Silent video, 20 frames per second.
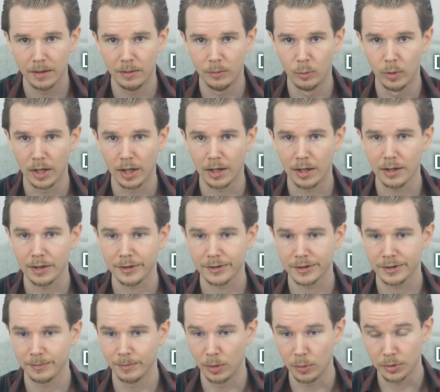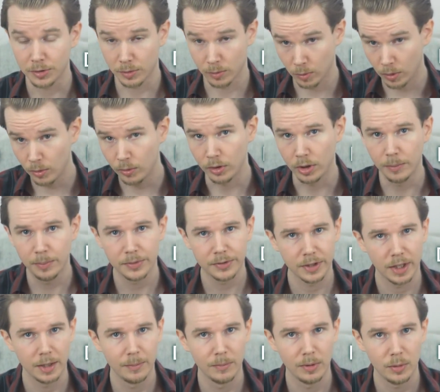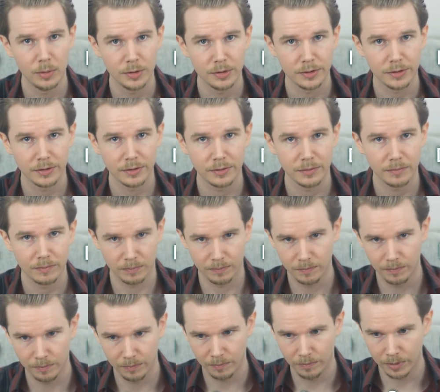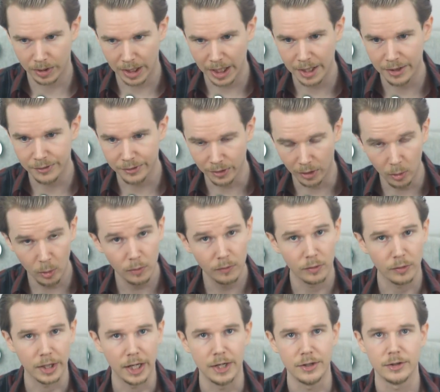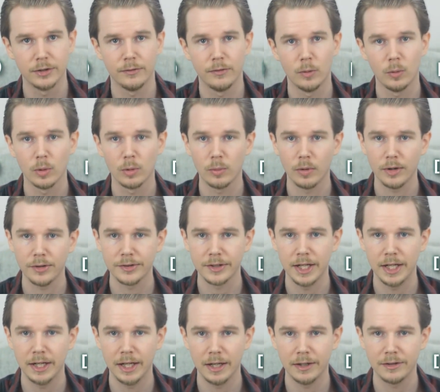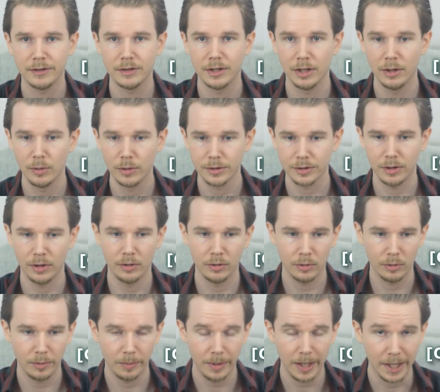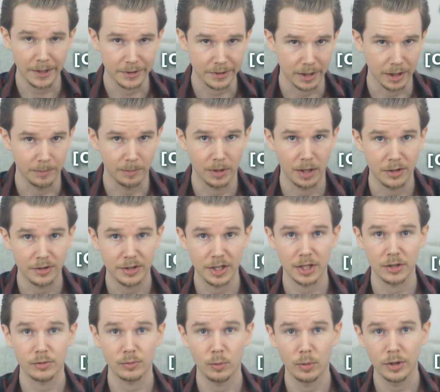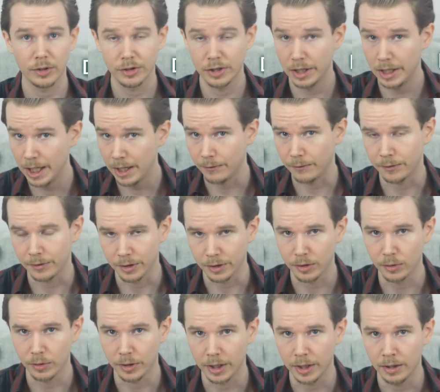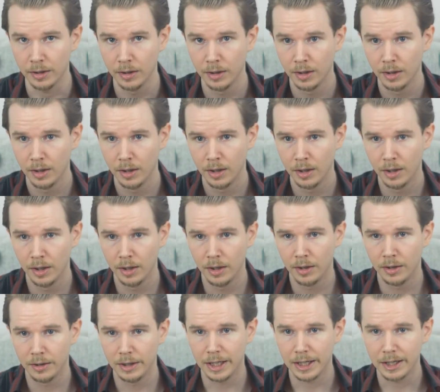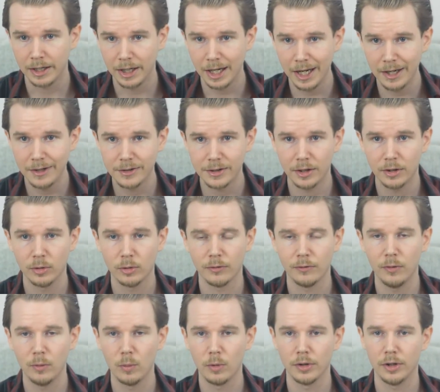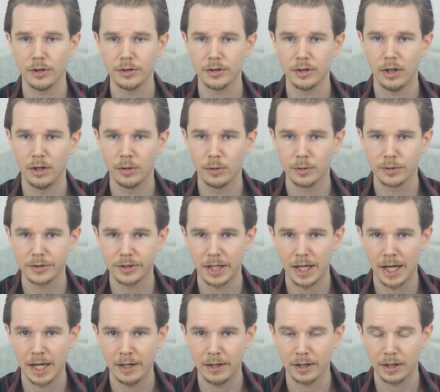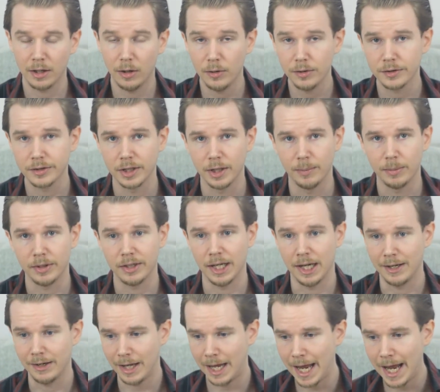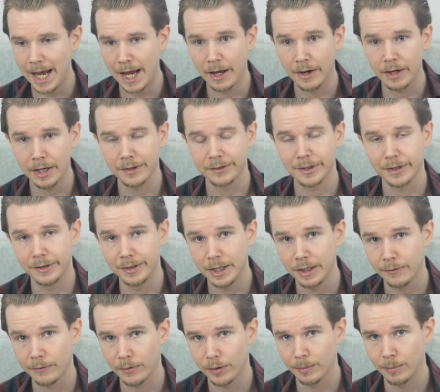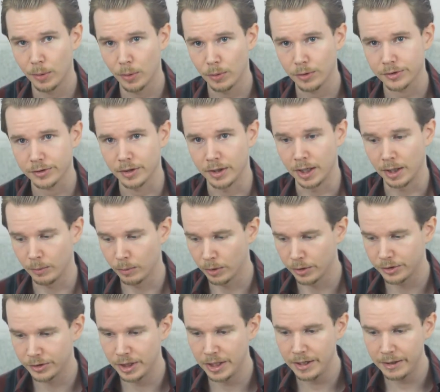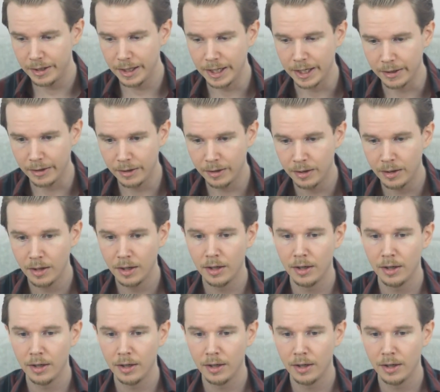Whilst most grown-ups and most kids over the age of 4 will say that she looks under the basket, because that's where she left the cookie. The kids under 4 doesn't understand the concept that Anne is a different person, and what she did